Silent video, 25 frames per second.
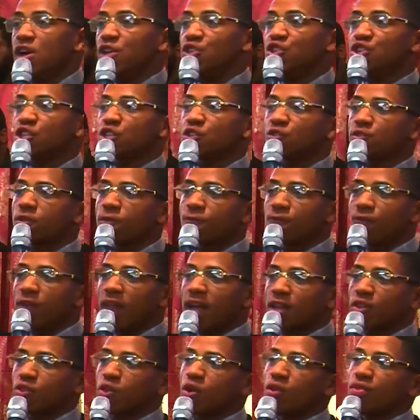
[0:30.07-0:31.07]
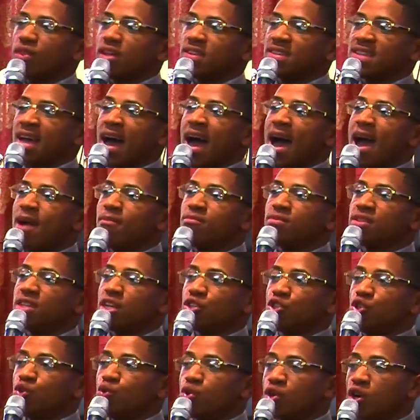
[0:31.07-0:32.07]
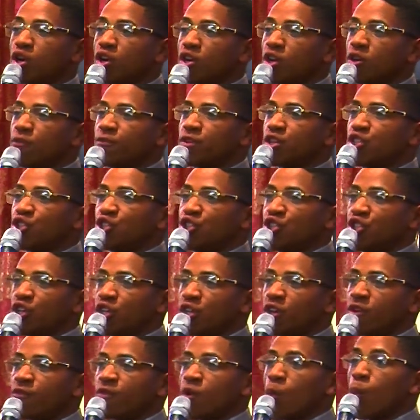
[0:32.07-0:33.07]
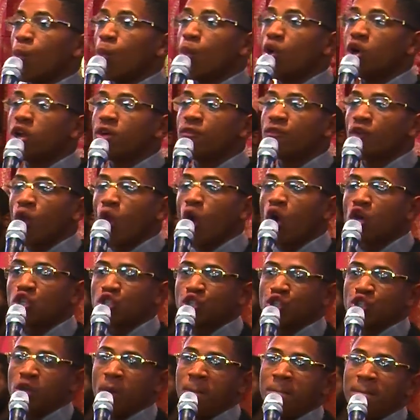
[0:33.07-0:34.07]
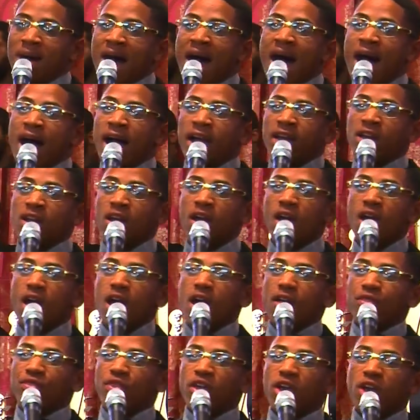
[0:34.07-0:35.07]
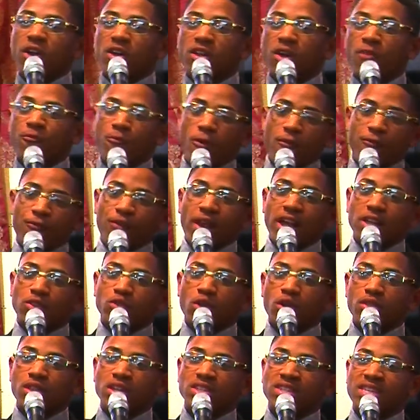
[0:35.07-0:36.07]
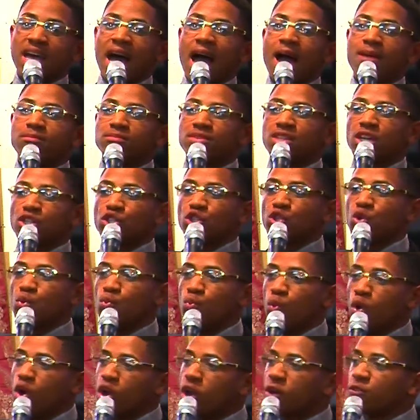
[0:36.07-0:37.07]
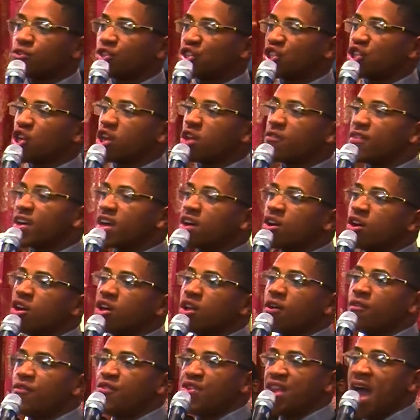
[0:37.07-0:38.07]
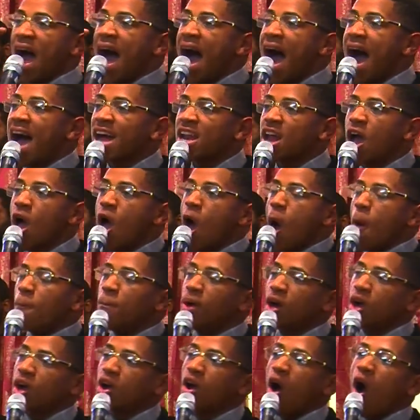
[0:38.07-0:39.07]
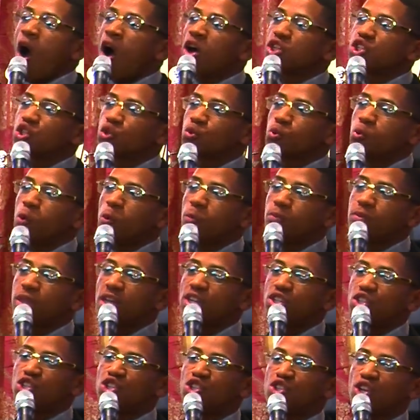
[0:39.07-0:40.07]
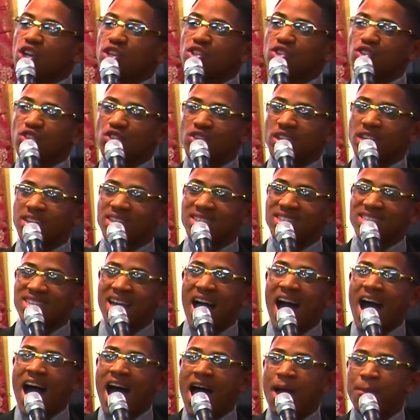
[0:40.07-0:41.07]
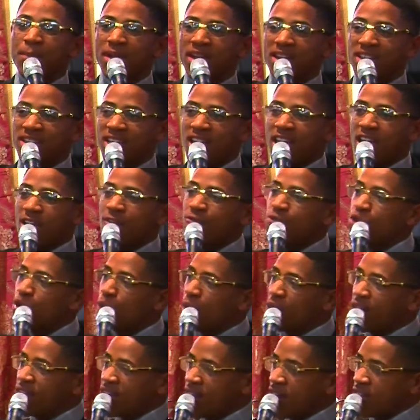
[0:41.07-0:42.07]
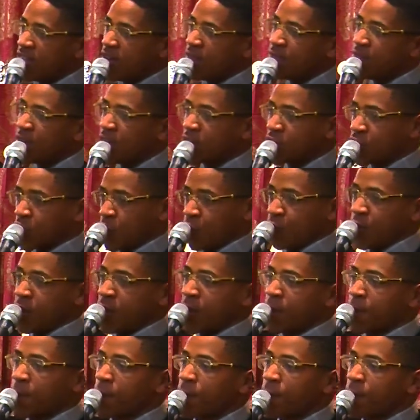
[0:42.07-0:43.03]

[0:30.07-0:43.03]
Just reflect on the times that you could have and should have and would have lost your mind. Think and reflect on the times that you would have, should have, and could have died. But God swooped in just in time and gave you another victory.